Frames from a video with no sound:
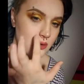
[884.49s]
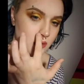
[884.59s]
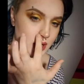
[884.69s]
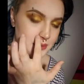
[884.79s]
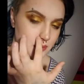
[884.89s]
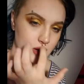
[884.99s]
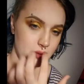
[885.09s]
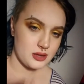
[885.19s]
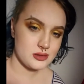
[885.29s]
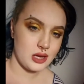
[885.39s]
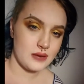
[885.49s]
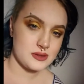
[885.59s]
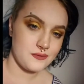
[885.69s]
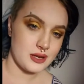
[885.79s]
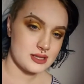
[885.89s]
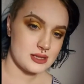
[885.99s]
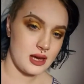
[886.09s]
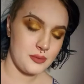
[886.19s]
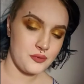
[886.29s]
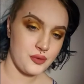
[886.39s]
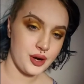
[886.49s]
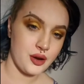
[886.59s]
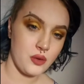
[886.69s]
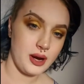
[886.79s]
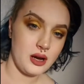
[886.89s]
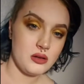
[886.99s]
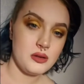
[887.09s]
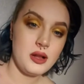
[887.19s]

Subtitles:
where I've been rubbing, so I'll have to fix that before I go out.